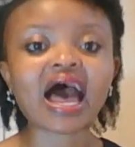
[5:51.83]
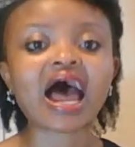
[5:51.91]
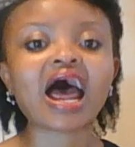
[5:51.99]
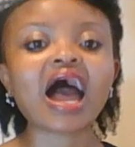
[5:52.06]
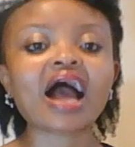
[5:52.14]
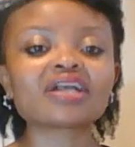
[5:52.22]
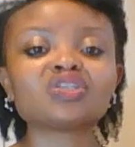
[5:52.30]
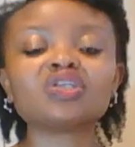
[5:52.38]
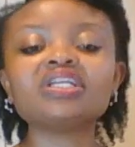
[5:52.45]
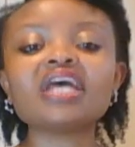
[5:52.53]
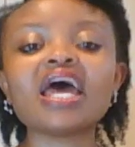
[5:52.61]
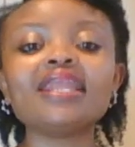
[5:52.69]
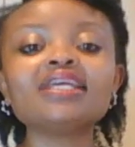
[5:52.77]
are
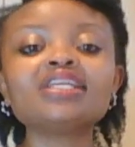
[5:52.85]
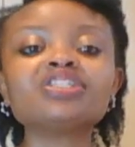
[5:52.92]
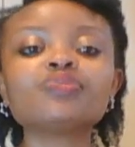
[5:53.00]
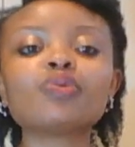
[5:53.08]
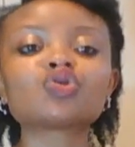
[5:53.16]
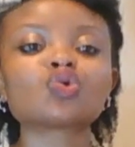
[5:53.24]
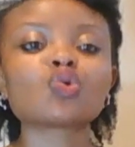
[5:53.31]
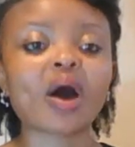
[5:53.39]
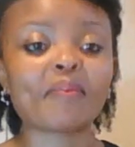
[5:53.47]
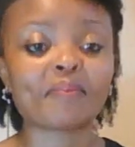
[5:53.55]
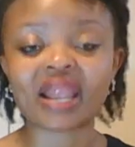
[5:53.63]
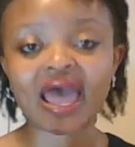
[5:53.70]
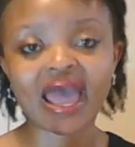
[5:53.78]
actually eligible to
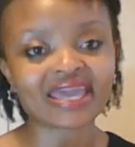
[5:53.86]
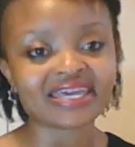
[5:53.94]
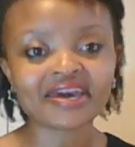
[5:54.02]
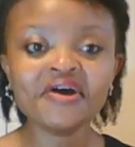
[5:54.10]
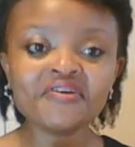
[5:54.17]
apply.